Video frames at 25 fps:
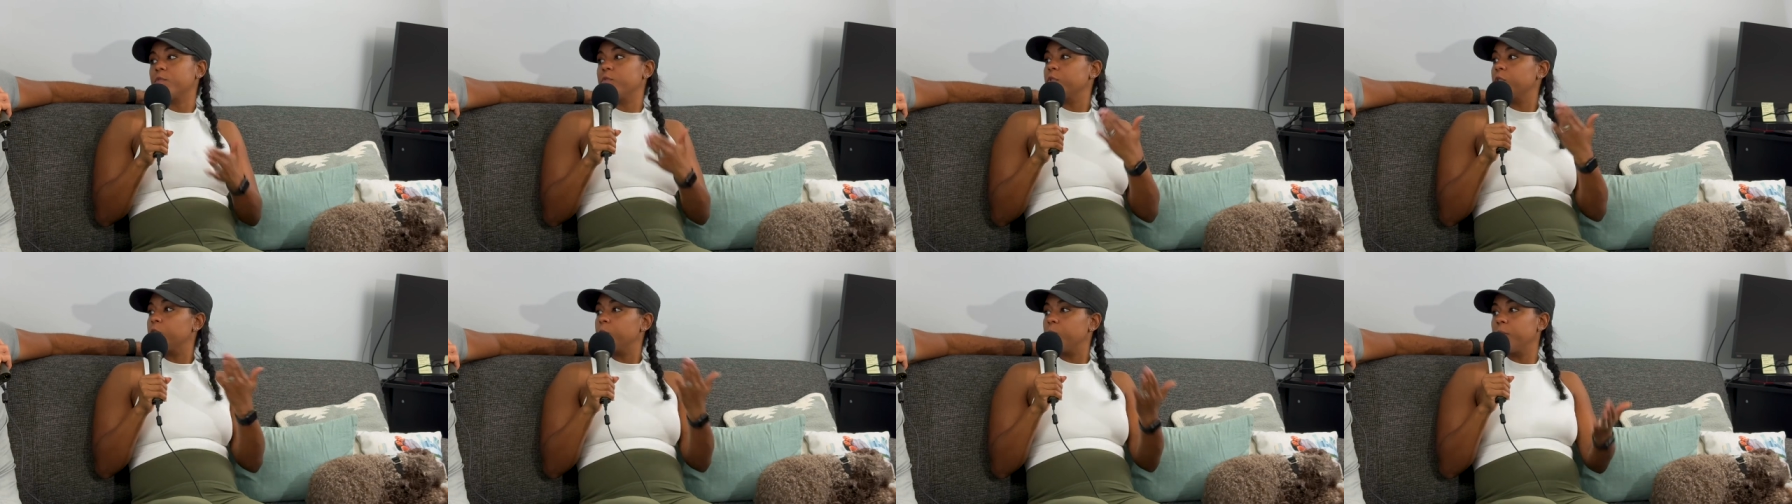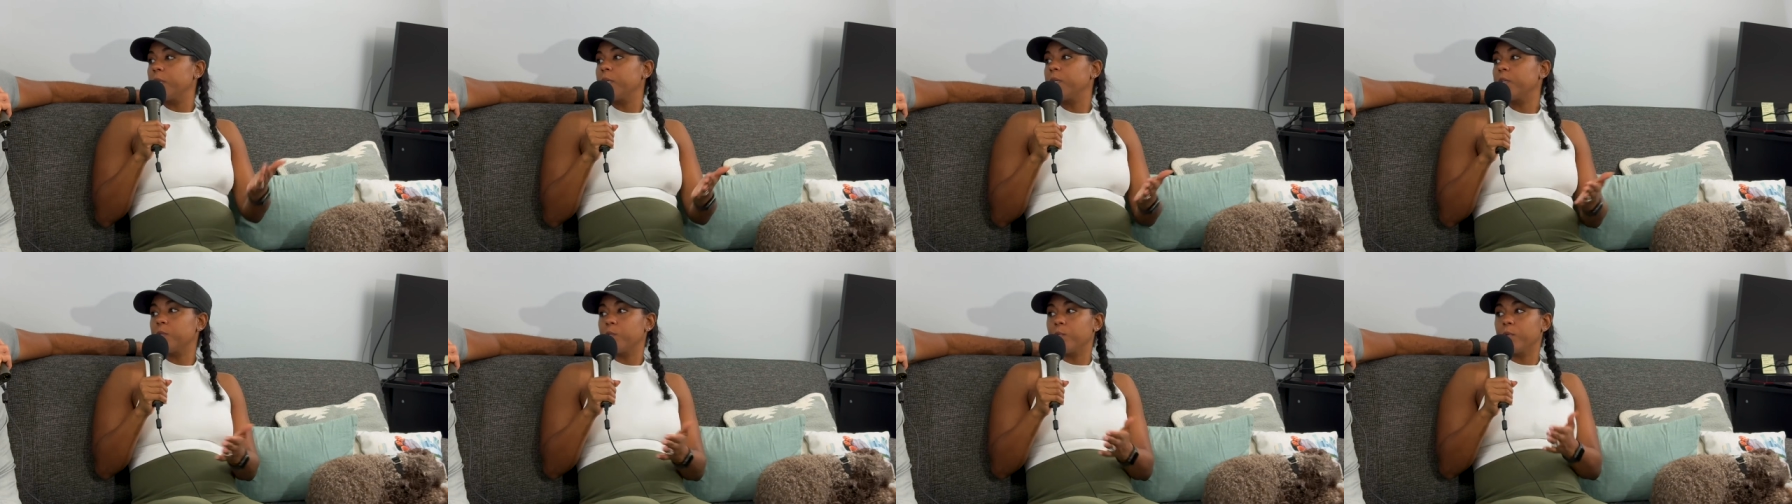just
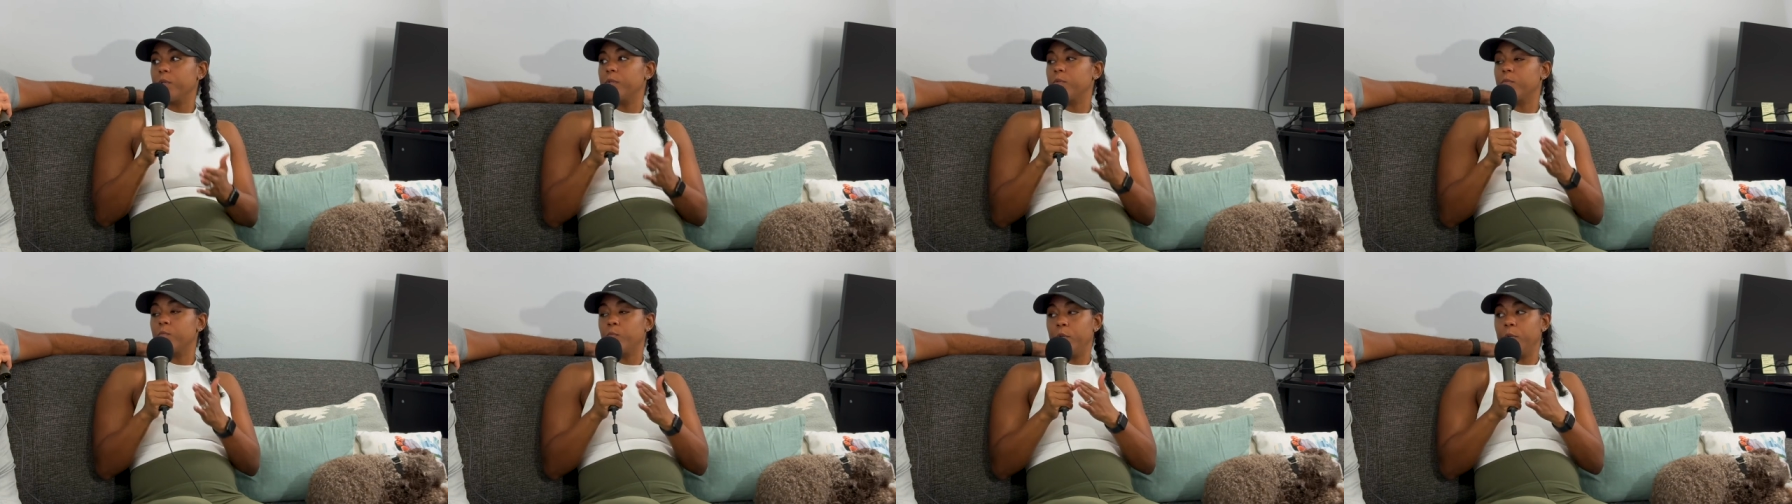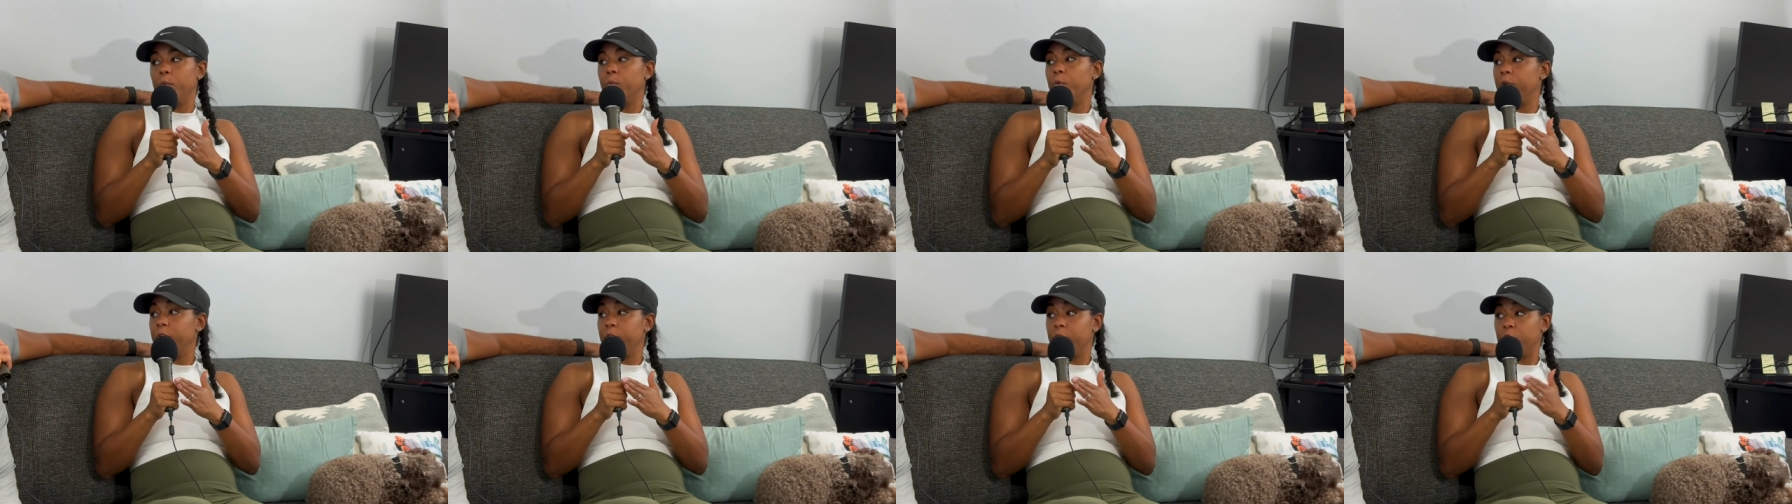because we're
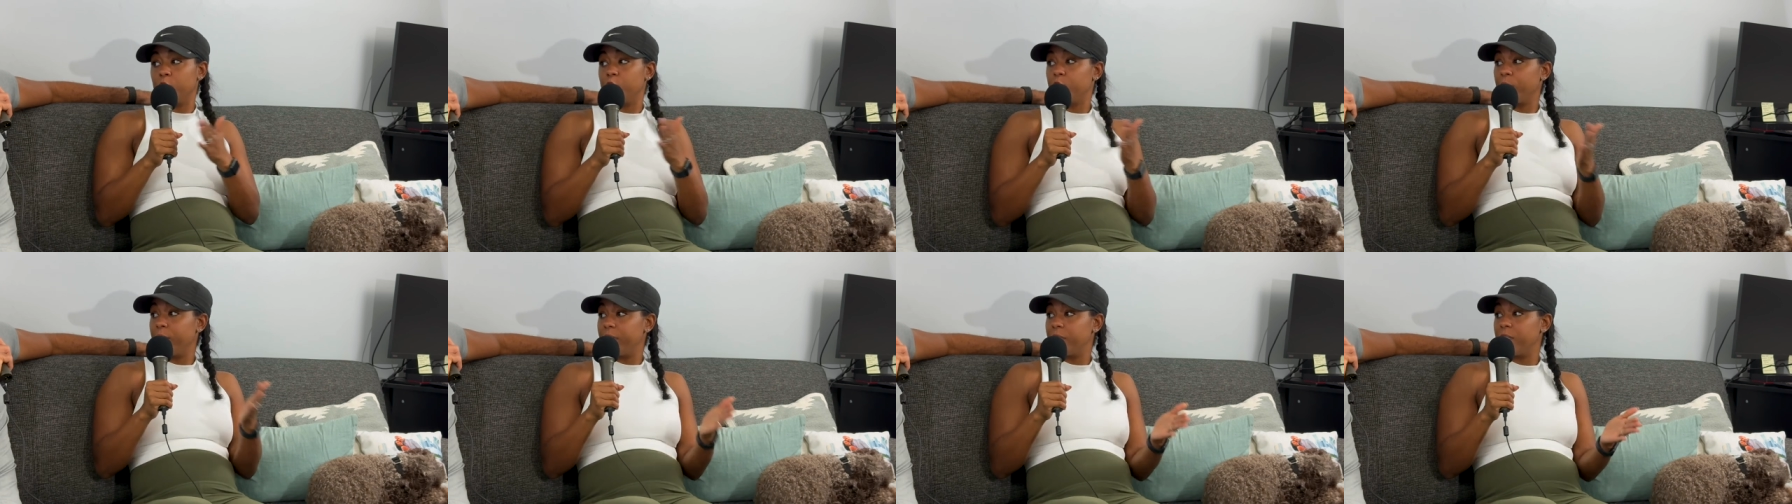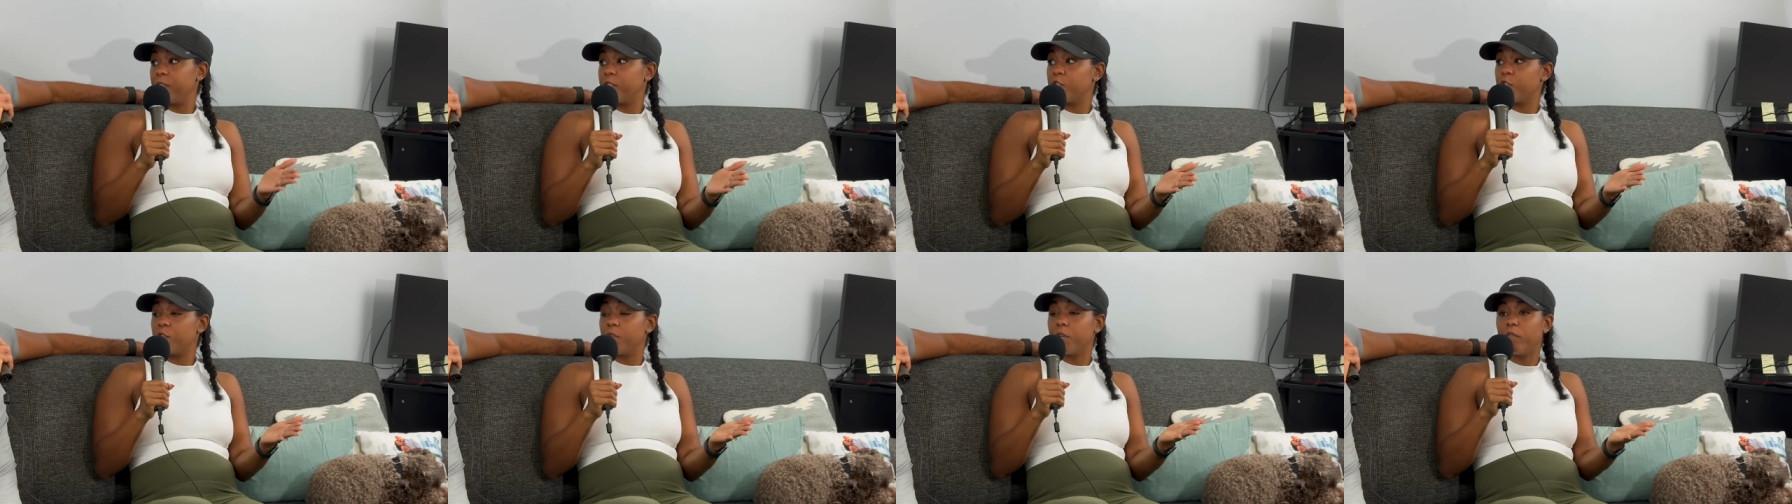we were in the
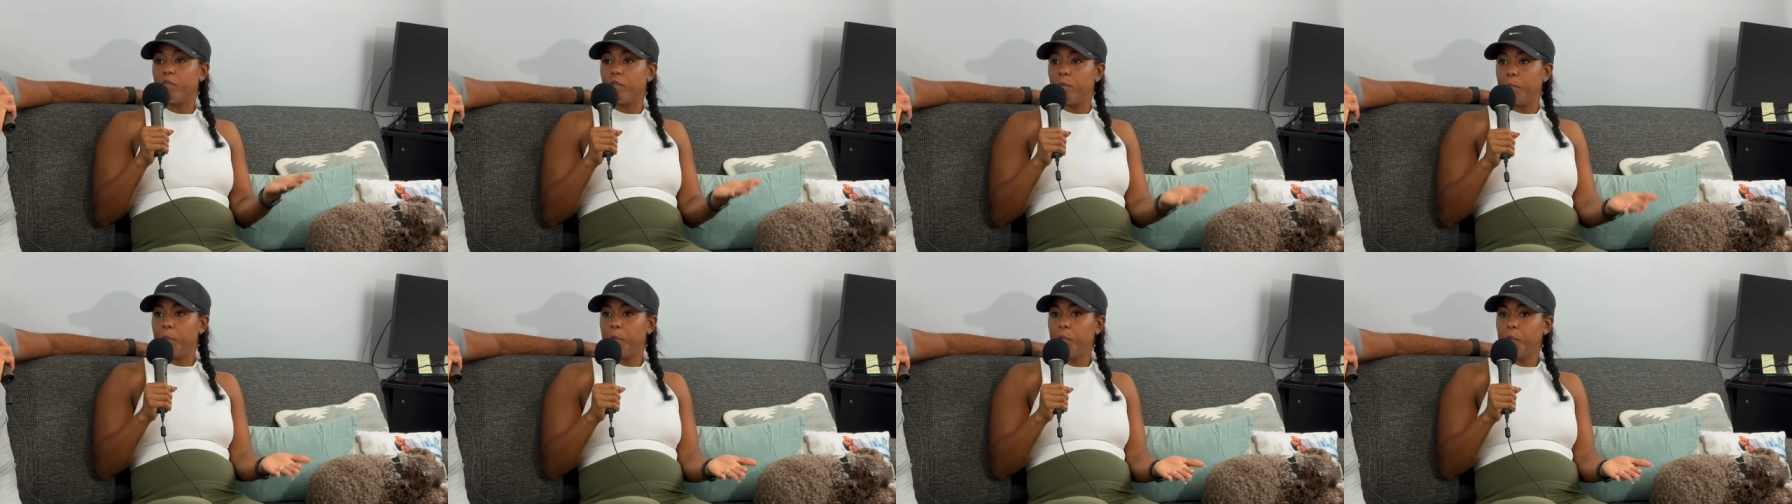transition of mm-hmm.